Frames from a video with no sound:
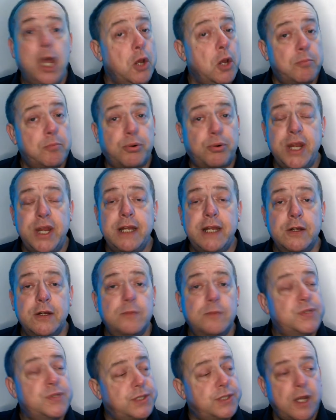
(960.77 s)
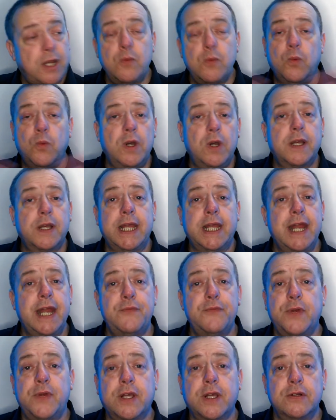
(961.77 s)
Prenups don't work in
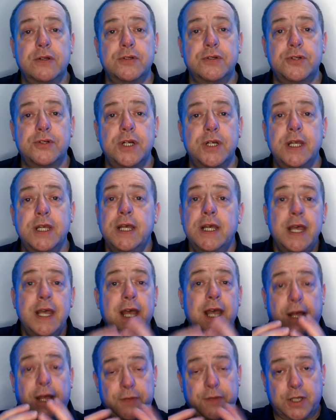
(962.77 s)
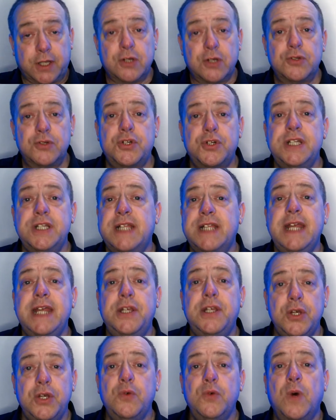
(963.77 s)
every country and the countries they
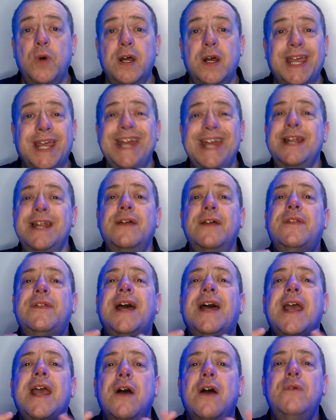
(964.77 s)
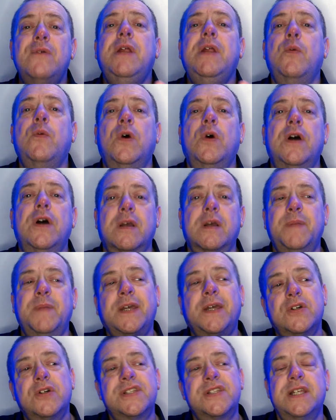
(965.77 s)
do work in they only work
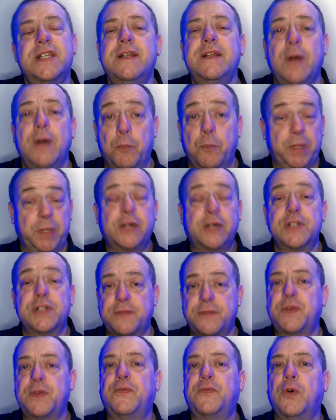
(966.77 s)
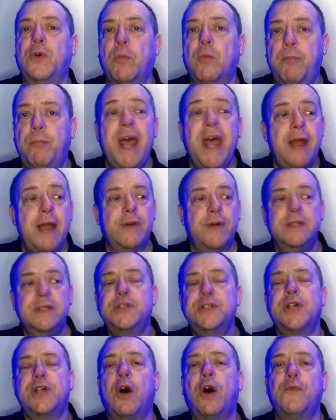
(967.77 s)
because the because of the
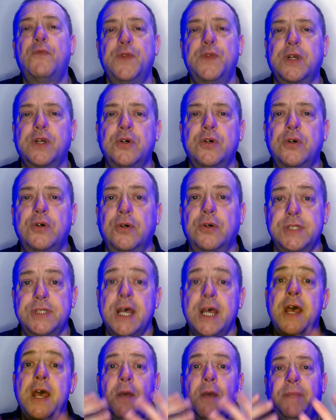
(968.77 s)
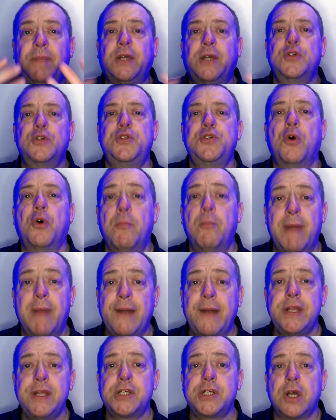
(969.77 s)
forbearance of the court because your
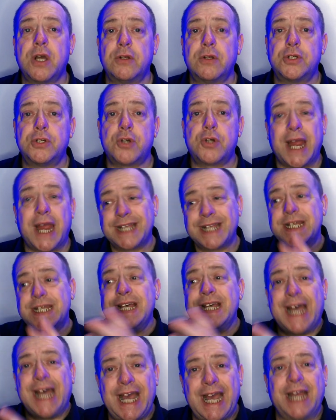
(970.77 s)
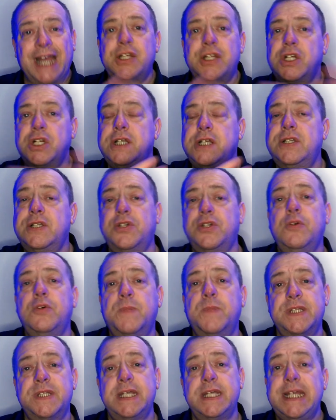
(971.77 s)
marriage contract actually
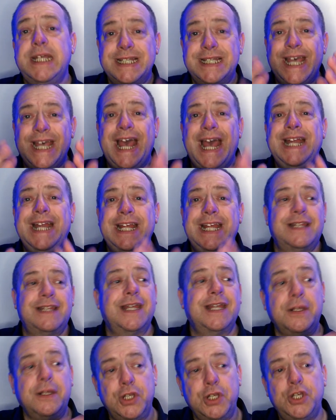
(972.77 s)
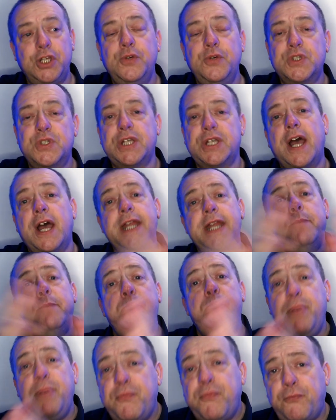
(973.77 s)
supersedes anything that you signed
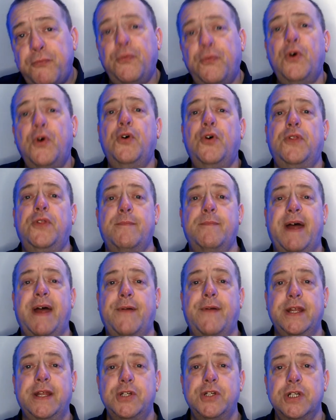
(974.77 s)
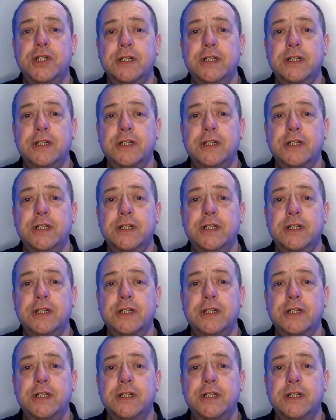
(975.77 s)
before the marriage.